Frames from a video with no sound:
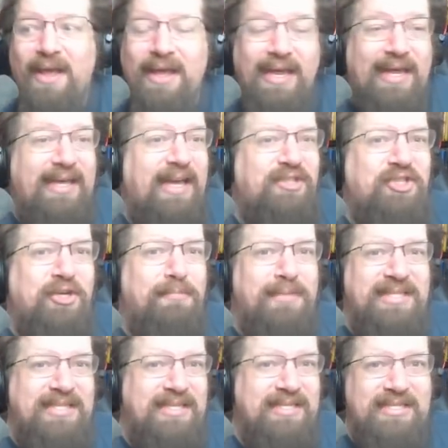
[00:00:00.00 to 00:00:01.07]
in case you're
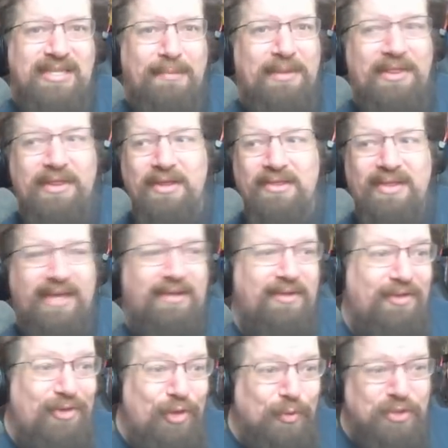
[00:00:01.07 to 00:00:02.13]
missing some of the like
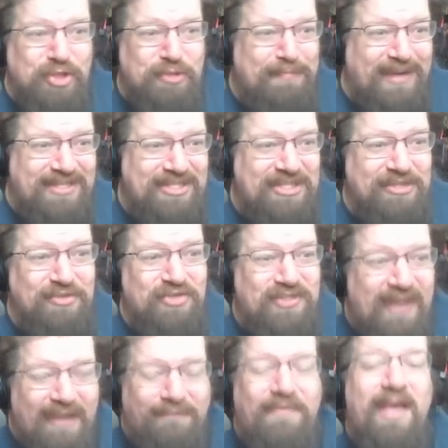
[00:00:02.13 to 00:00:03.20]
newer, spicier
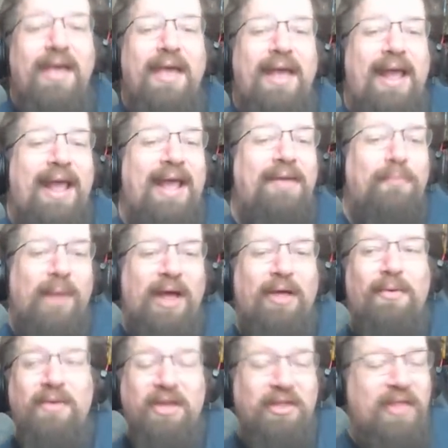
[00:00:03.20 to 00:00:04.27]
stuff. And
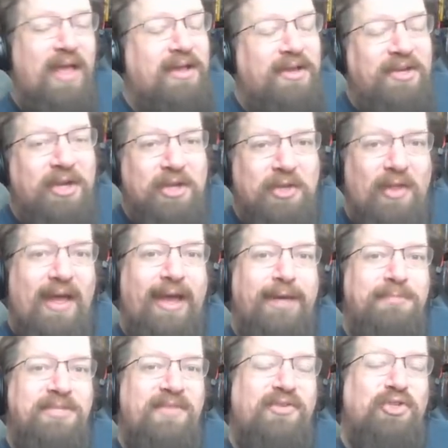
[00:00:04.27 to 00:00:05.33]
well, good luck on your
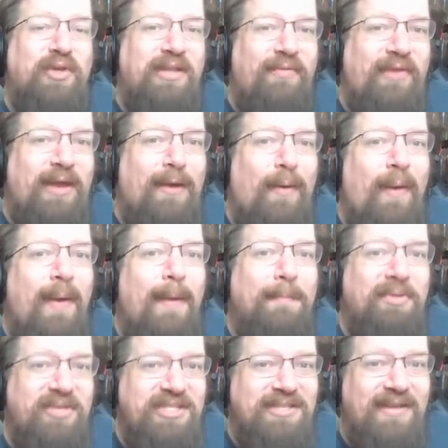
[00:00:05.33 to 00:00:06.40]
climbs. If you enjoyed the video,
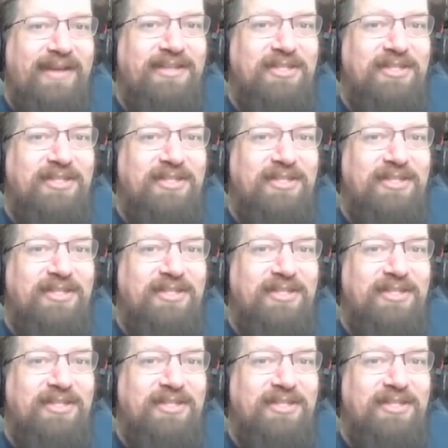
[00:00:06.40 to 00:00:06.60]
please like and